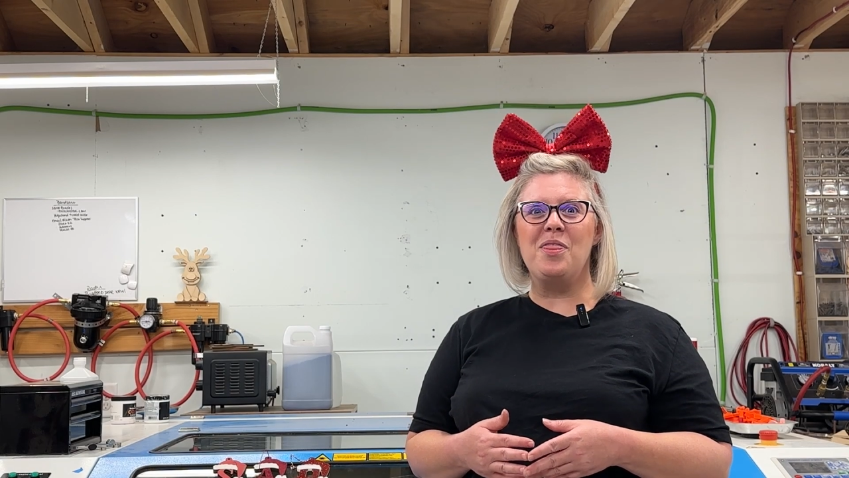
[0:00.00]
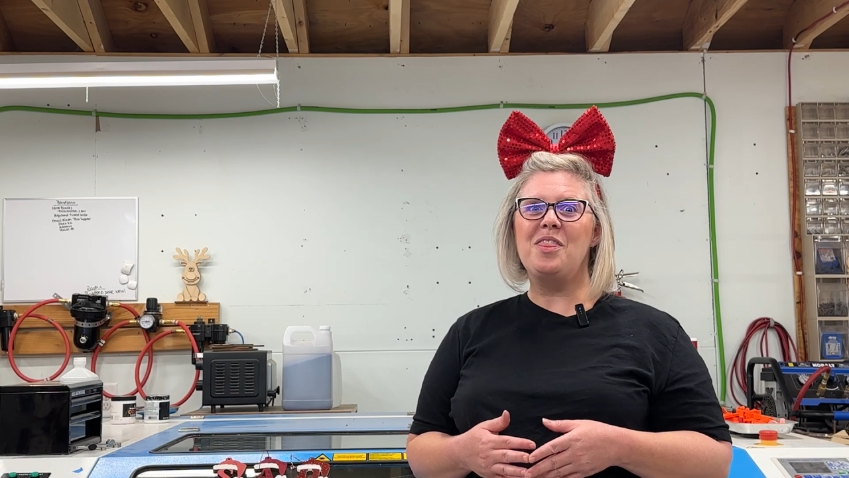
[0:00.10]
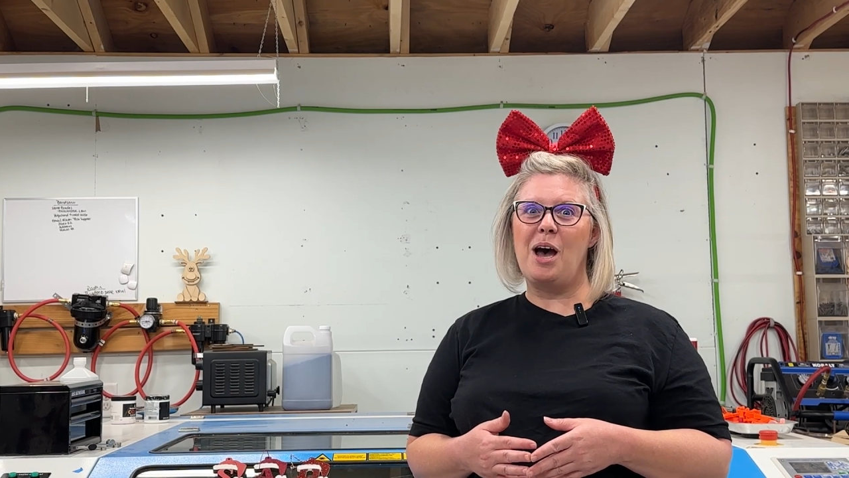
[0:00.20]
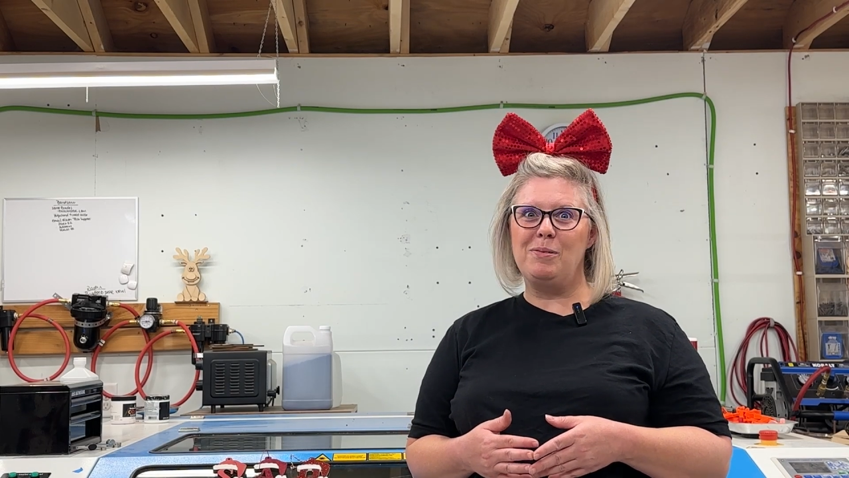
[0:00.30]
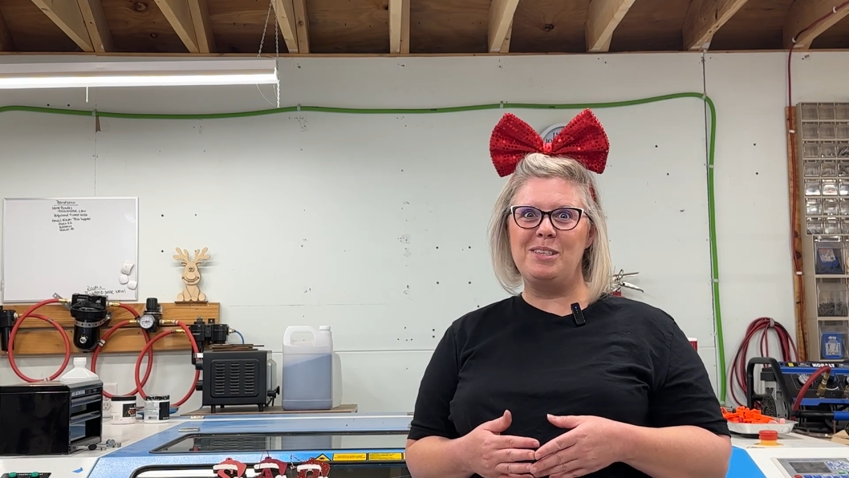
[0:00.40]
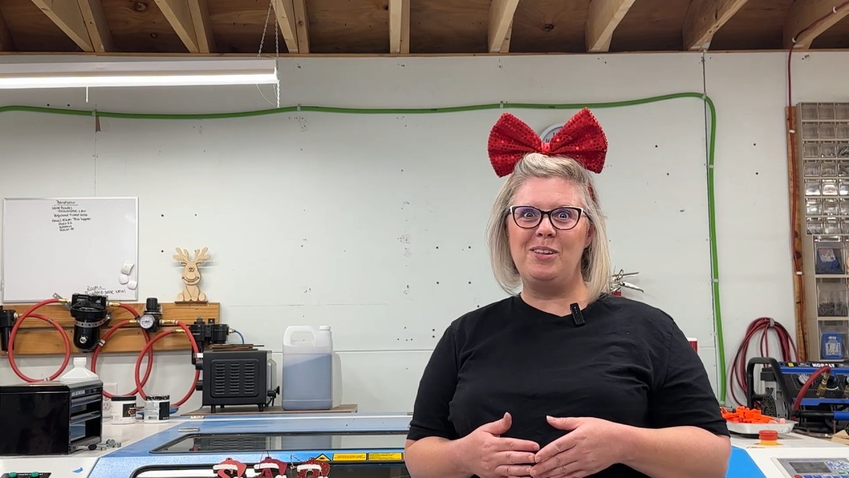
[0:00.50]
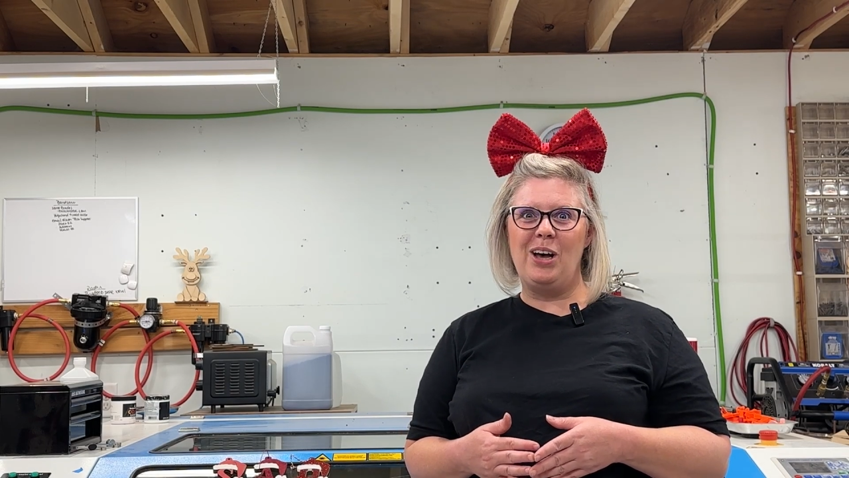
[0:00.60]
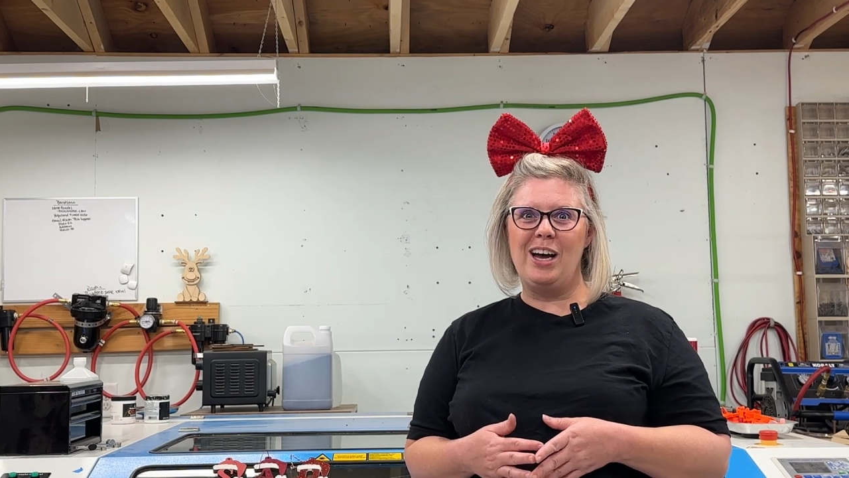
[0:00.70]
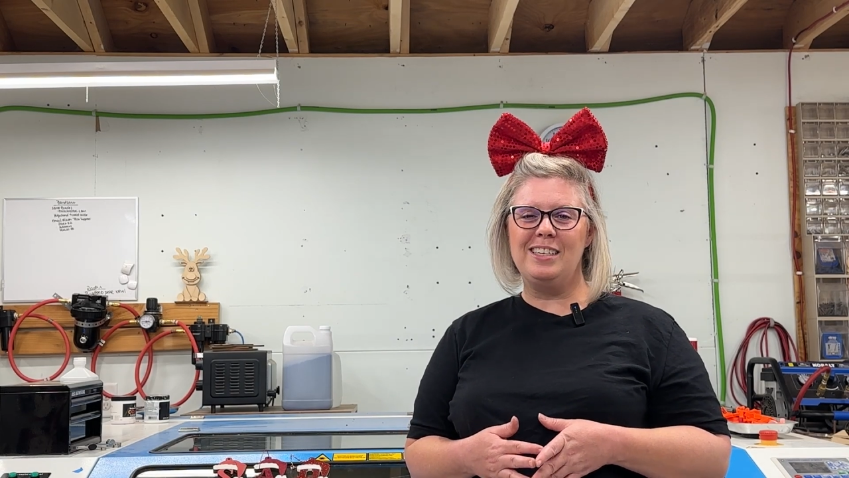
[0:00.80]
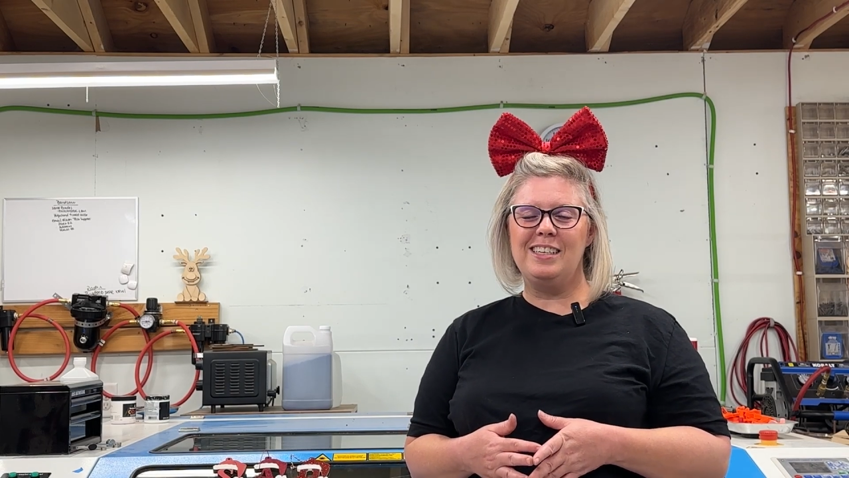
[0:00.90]
that was
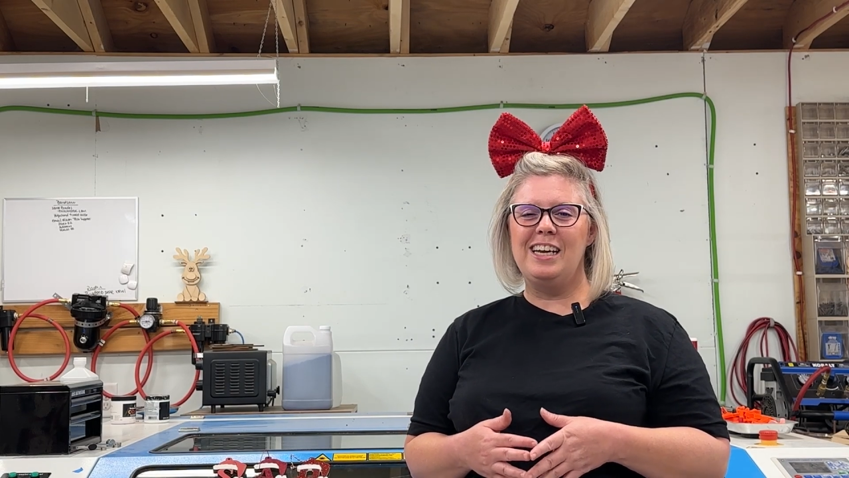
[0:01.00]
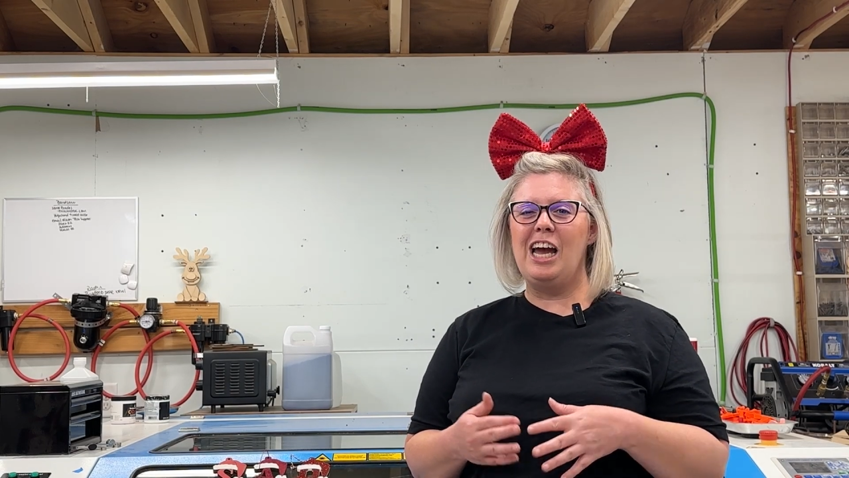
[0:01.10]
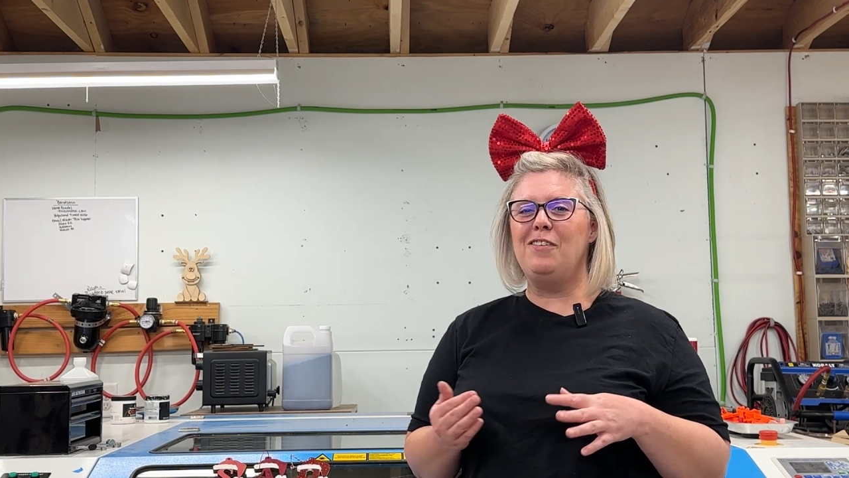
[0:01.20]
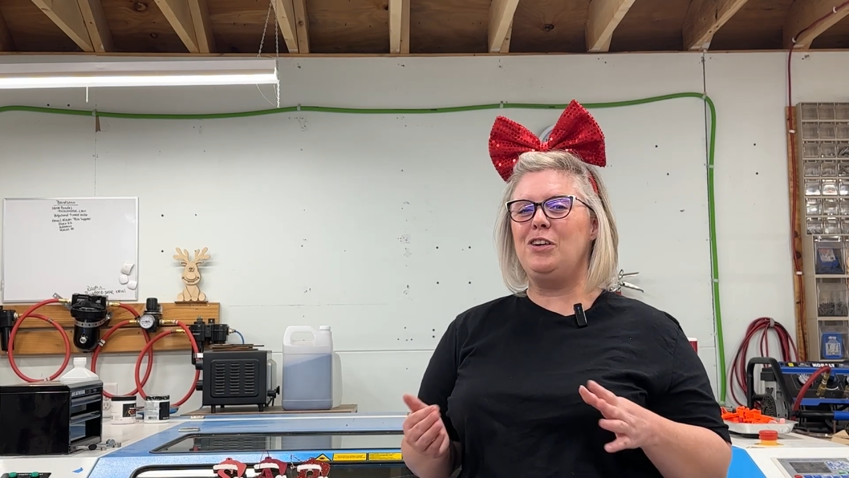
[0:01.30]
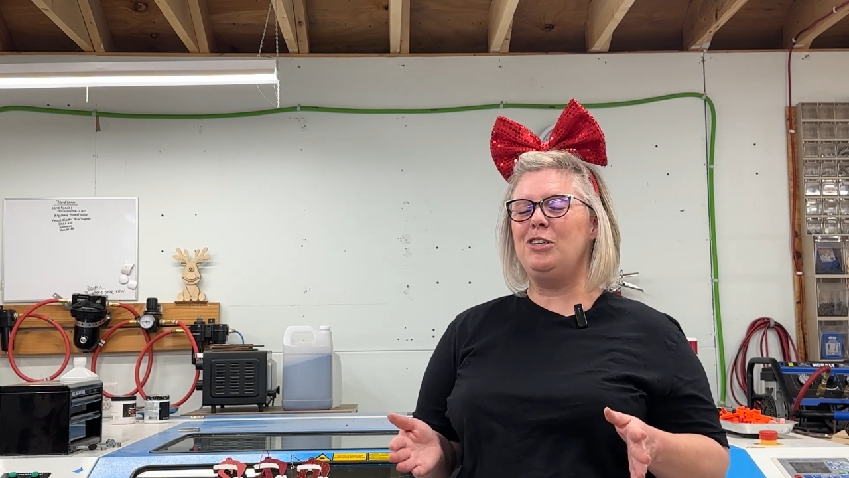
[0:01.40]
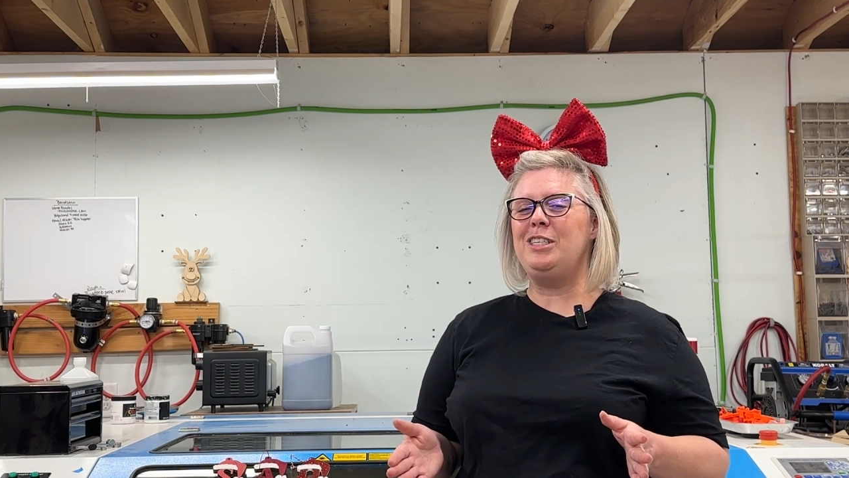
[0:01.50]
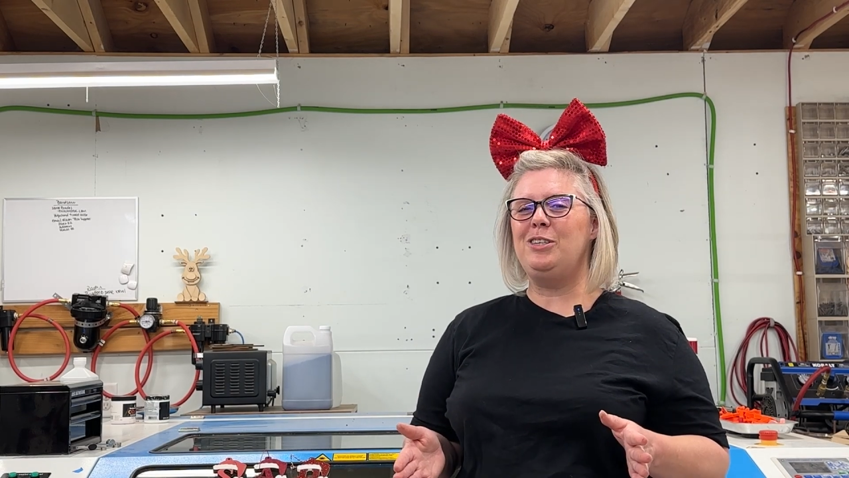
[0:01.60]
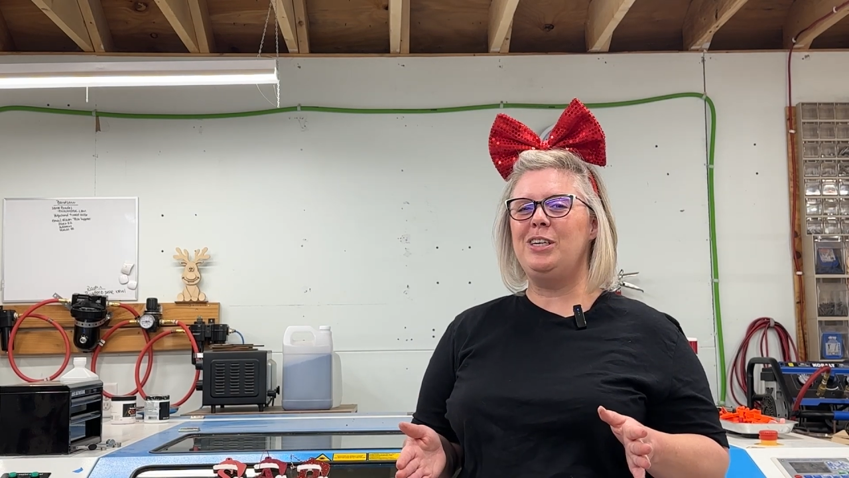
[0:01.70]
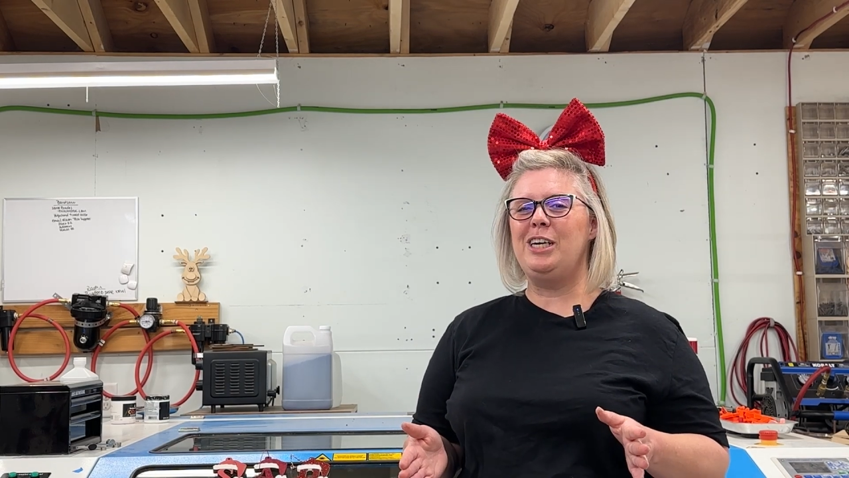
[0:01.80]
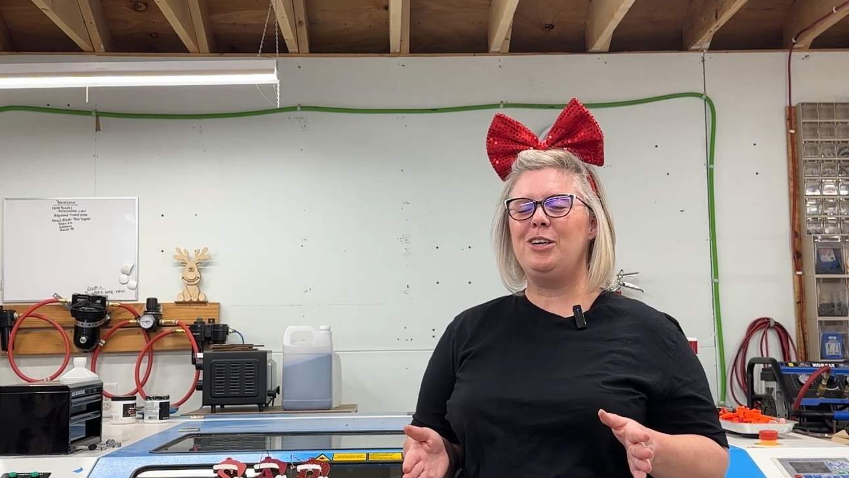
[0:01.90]
a lot. If you're
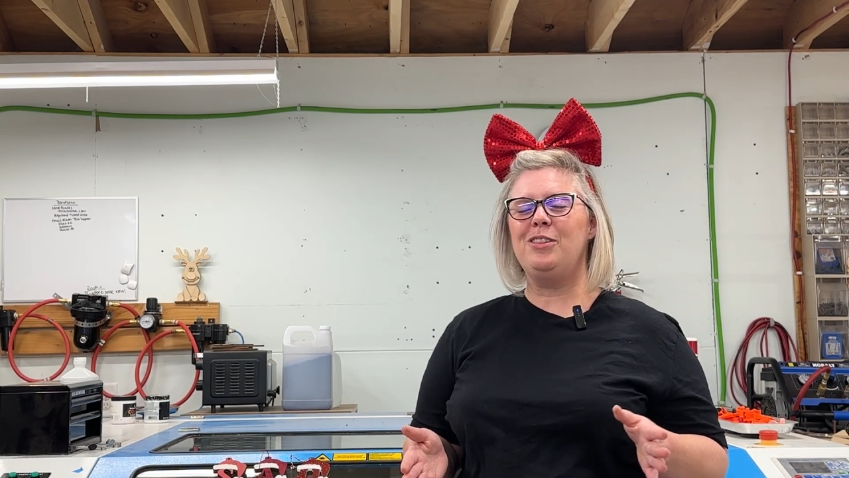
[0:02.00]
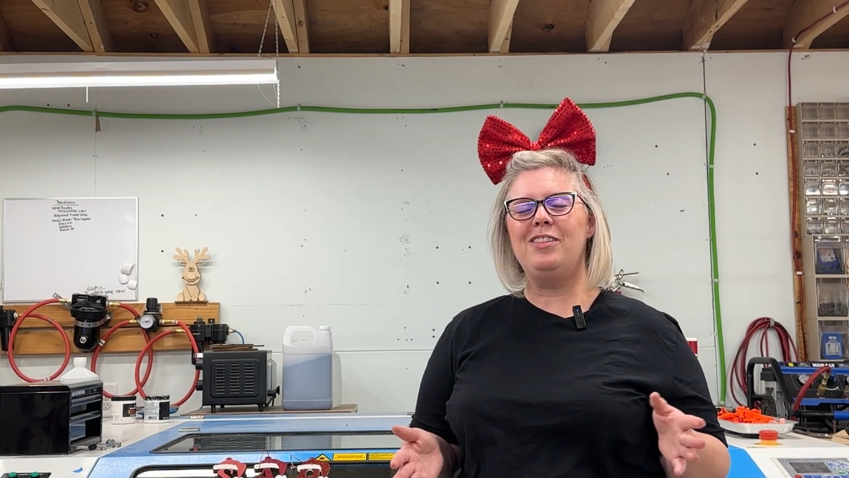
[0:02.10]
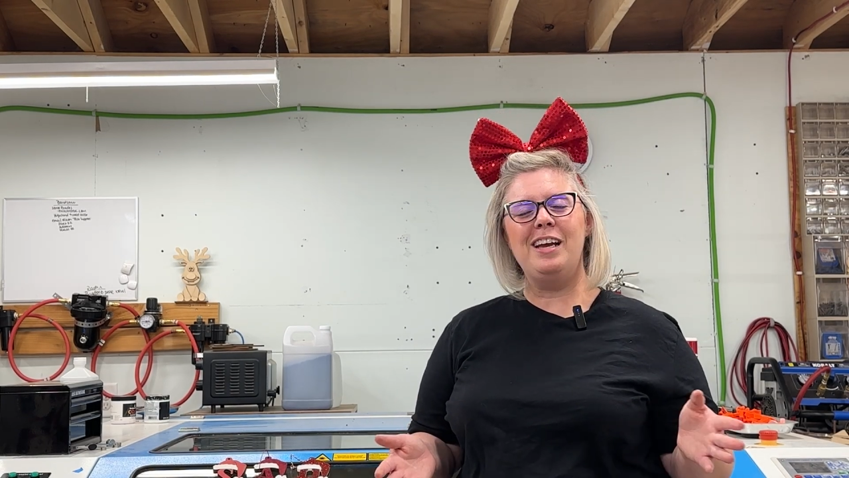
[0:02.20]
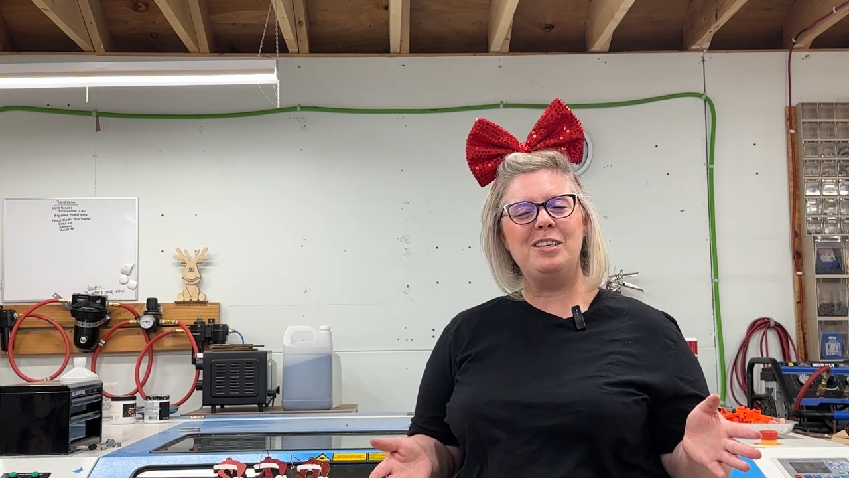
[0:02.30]
still here,